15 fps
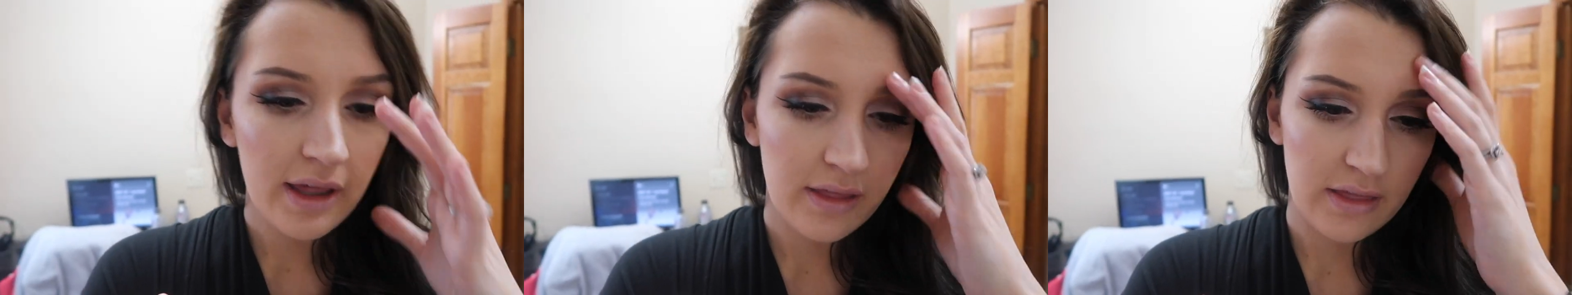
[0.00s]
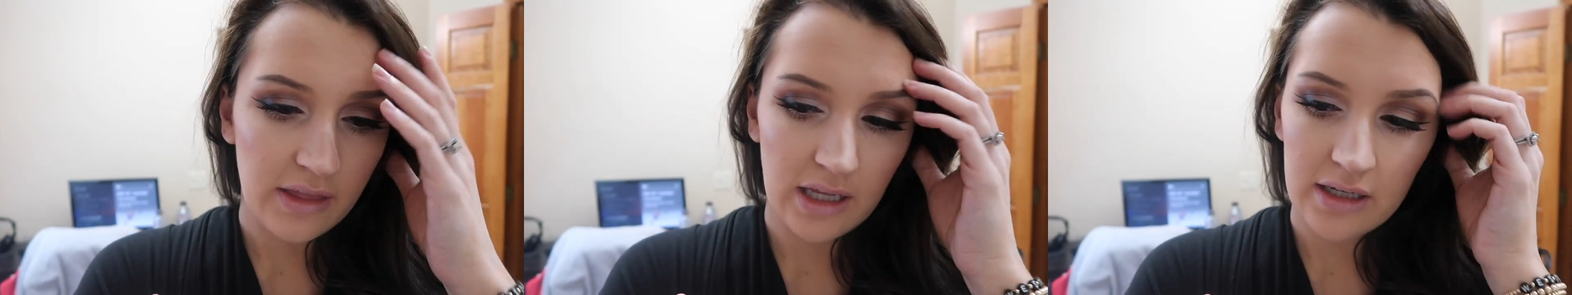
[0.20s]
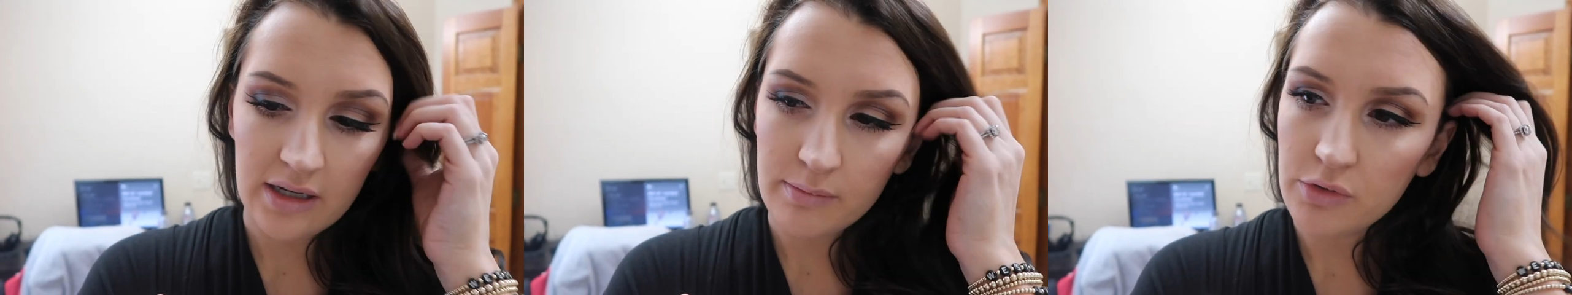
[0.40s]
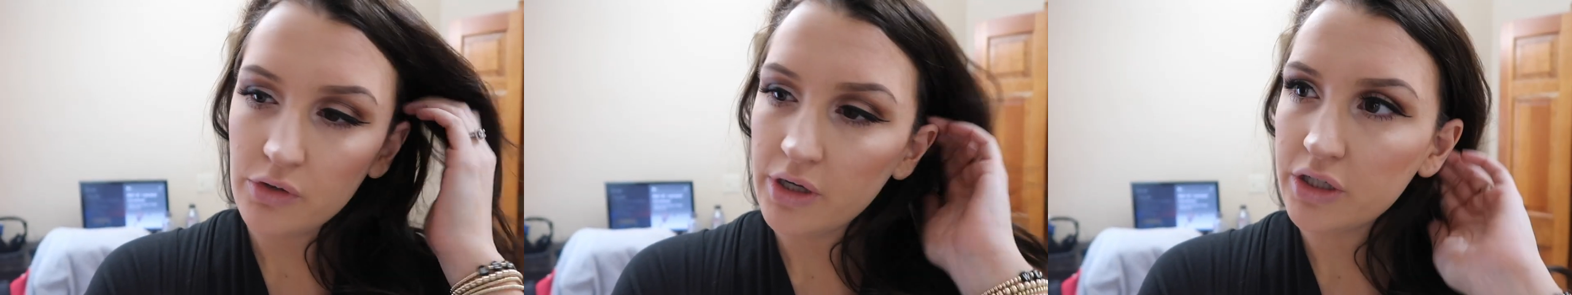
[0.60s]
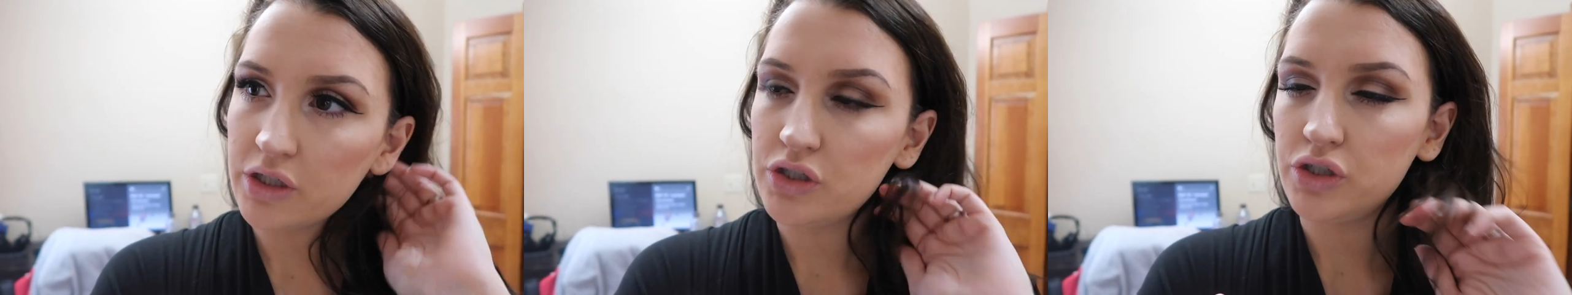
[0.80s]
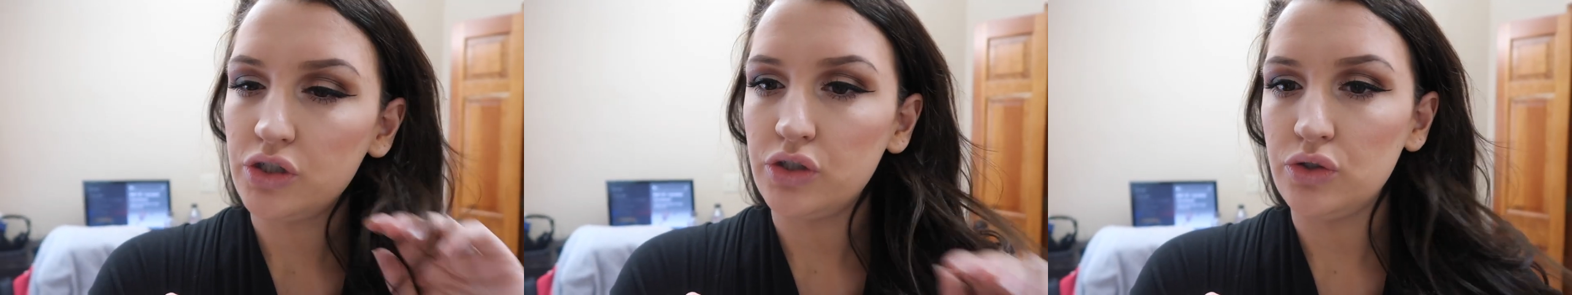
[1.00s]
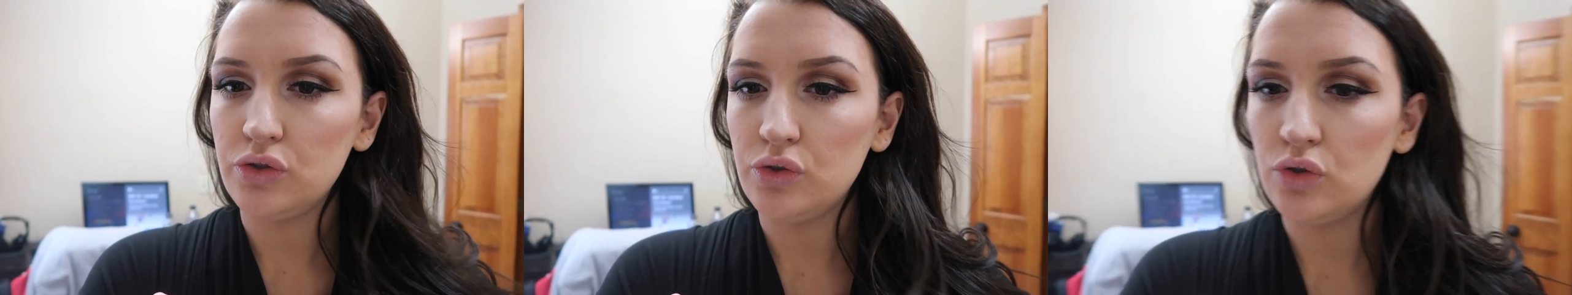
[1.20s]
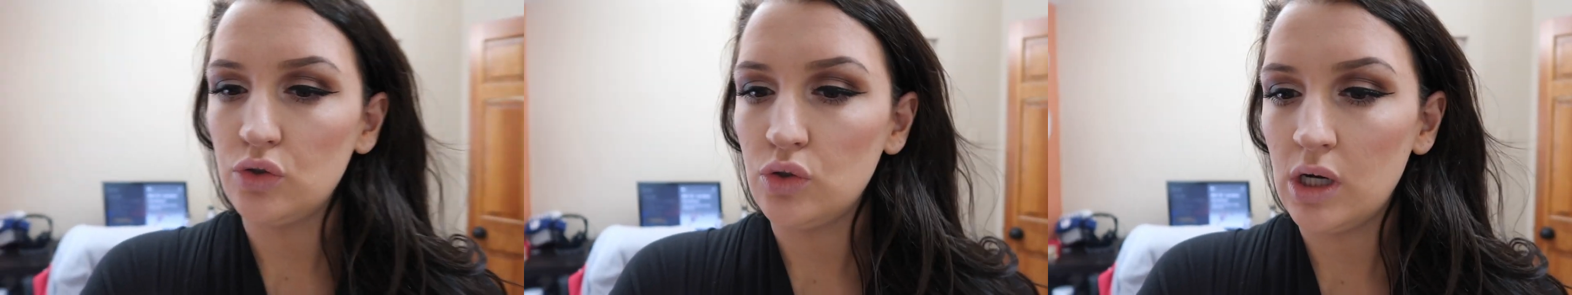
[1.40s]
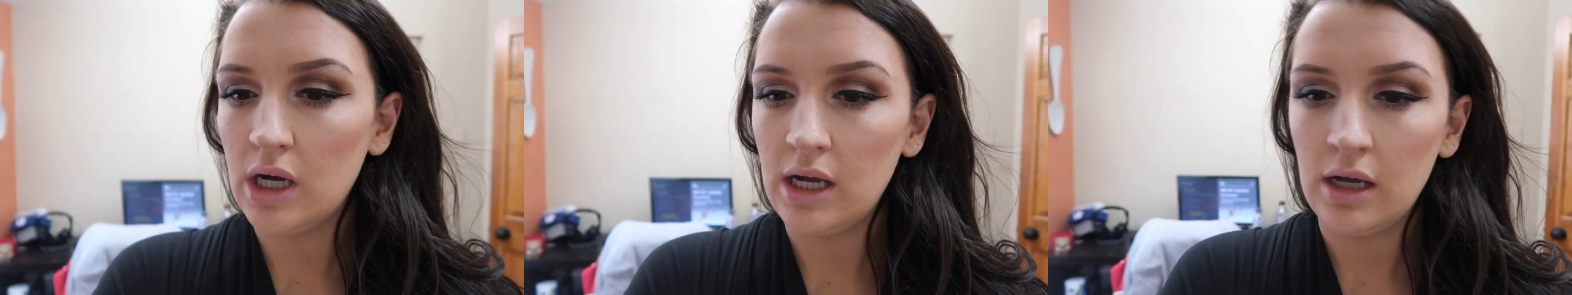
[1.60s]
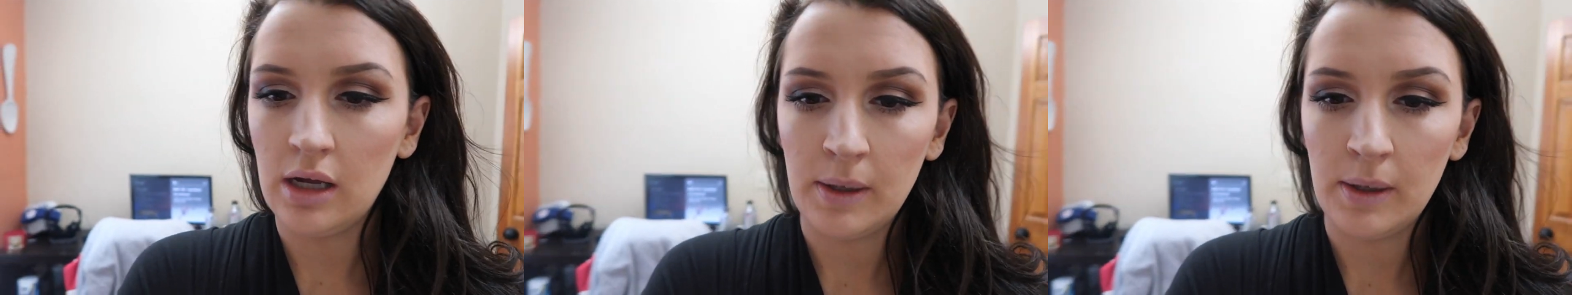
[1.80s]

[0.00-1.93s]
I think I'm going to,